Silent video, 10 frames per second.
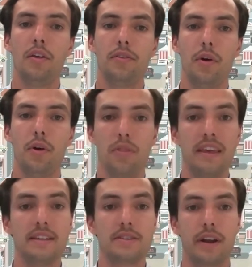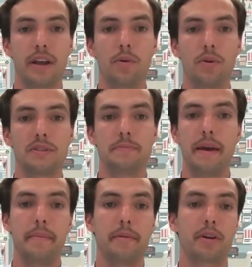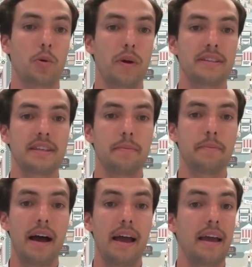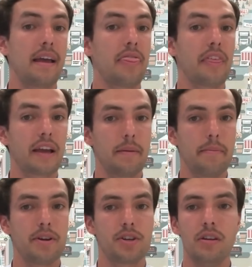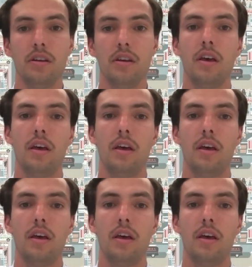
So these records may be requested by the Commission,